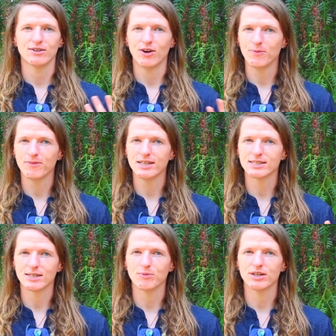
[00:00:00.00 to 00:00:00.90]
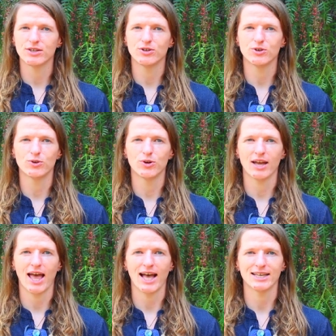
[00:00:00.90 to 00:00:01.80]
hopefully someone who
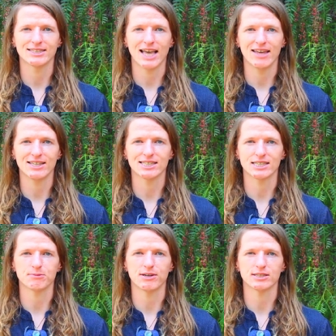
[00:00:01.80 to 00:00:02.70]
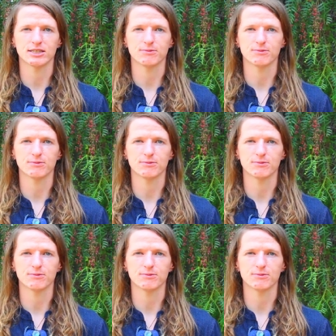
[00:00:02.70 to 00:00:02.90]
has had these experiences